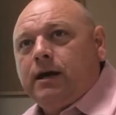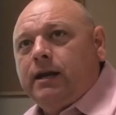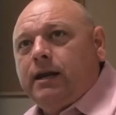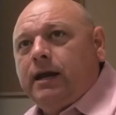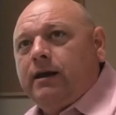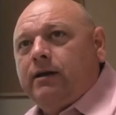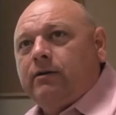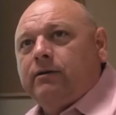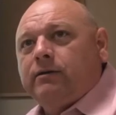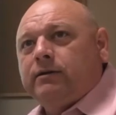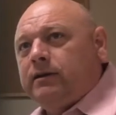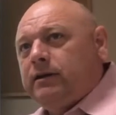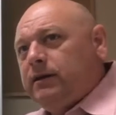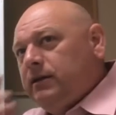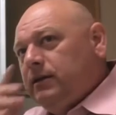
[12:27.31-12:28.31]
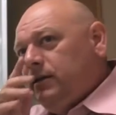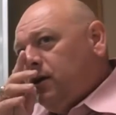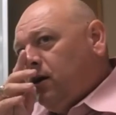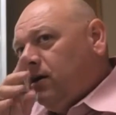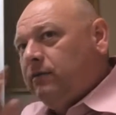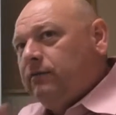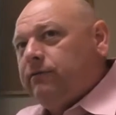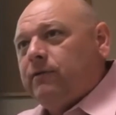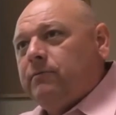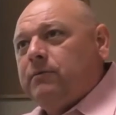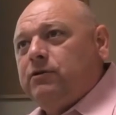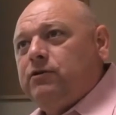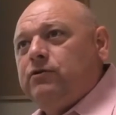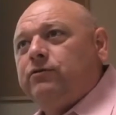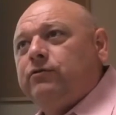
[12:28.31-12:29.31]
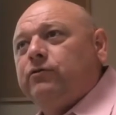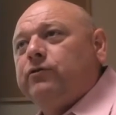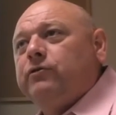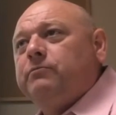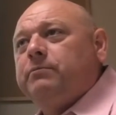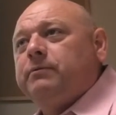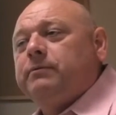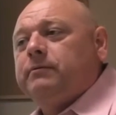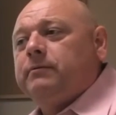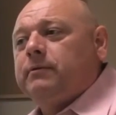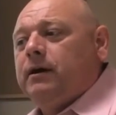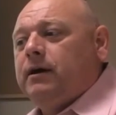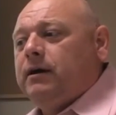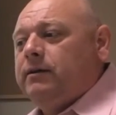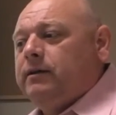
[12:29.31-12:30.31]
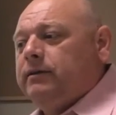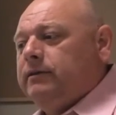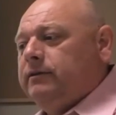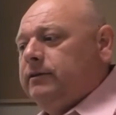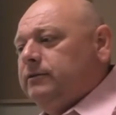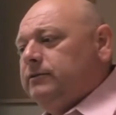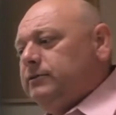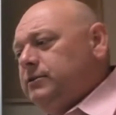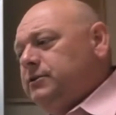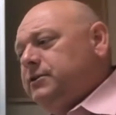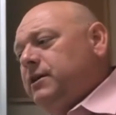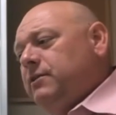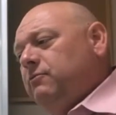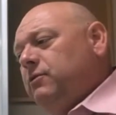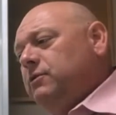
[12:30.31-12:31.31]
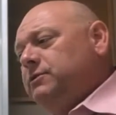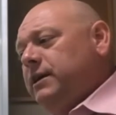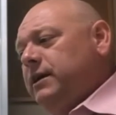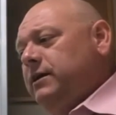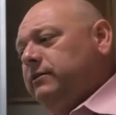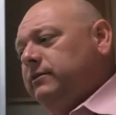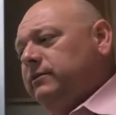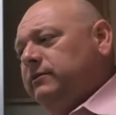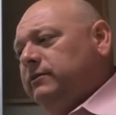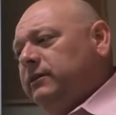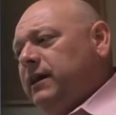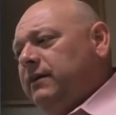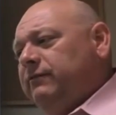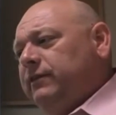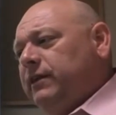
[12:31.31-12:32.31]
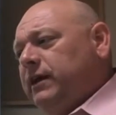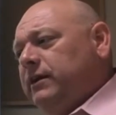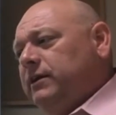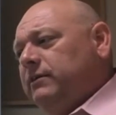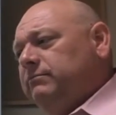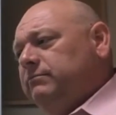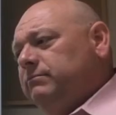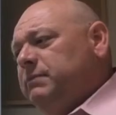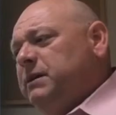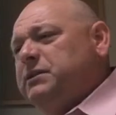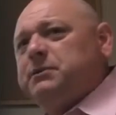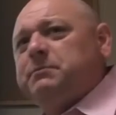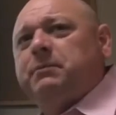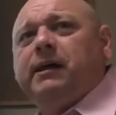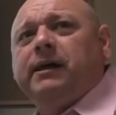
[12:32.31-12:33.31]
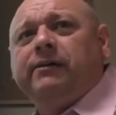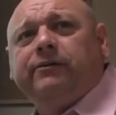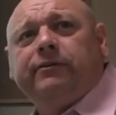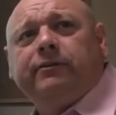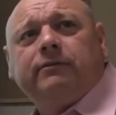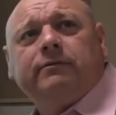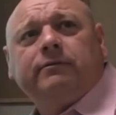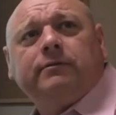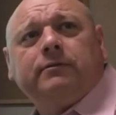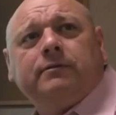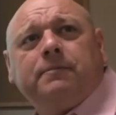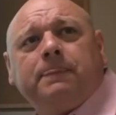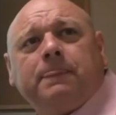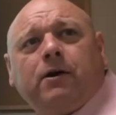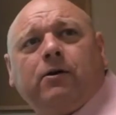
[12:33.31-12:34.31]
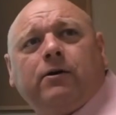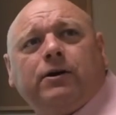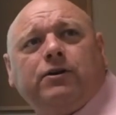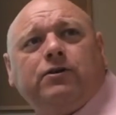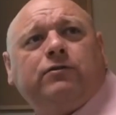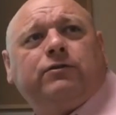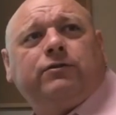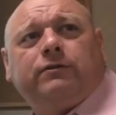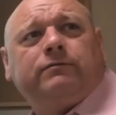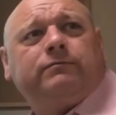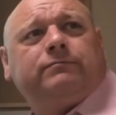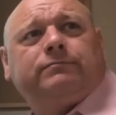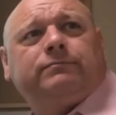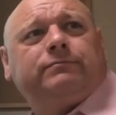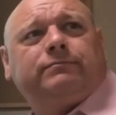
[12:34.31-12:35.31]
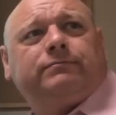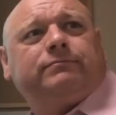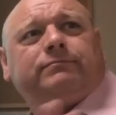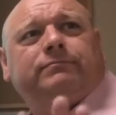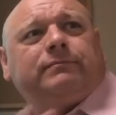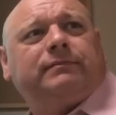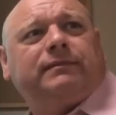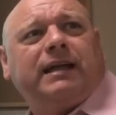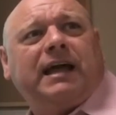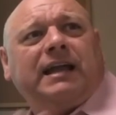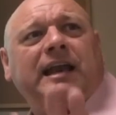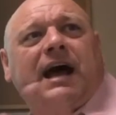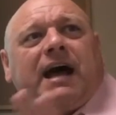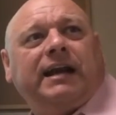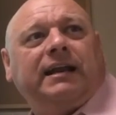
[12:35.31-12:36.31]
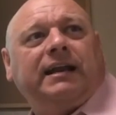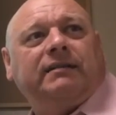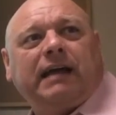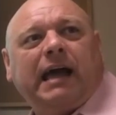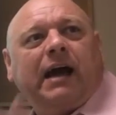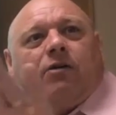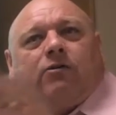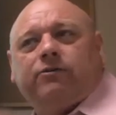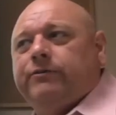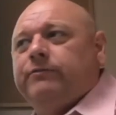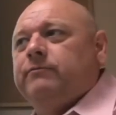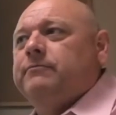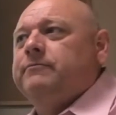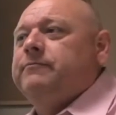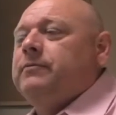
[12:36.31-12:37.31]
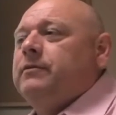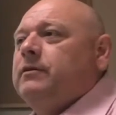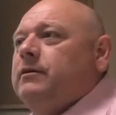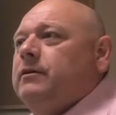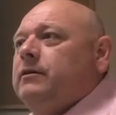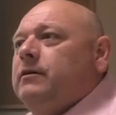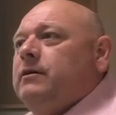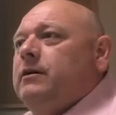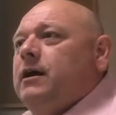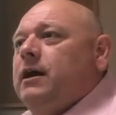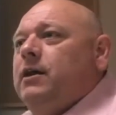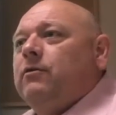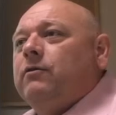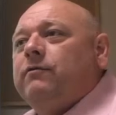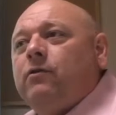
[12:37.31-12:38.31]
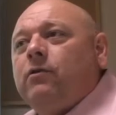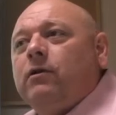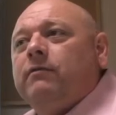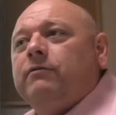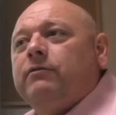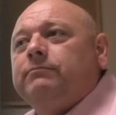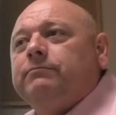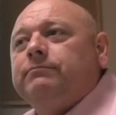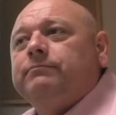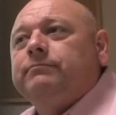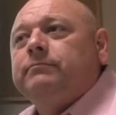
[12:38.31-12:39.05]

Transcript: and they had gone from the youth group. Uh, the, the, the skit was they had left like a pizza place on a youth night out, and there were four of them,